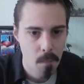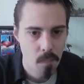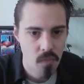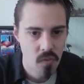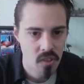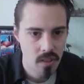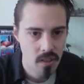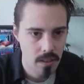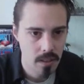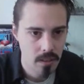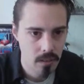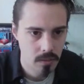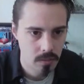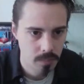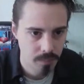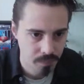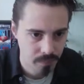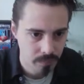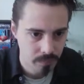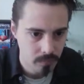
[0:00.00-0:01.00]
So,
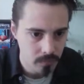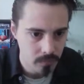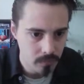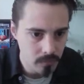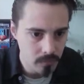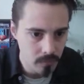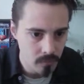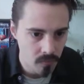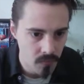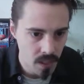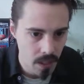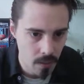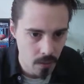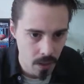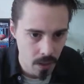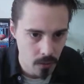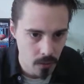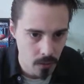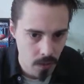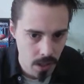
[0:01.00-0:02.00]
out
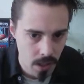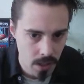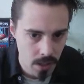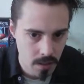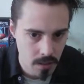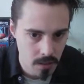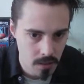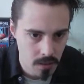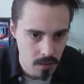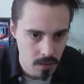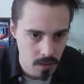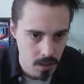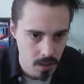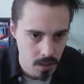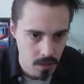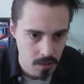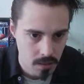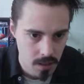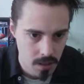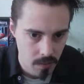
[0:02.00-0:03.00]
goes Franz.
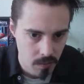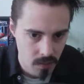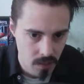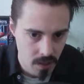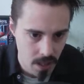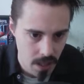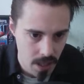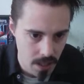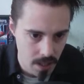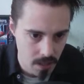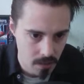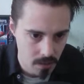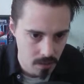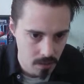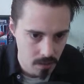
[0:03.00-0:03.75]
It's level 10.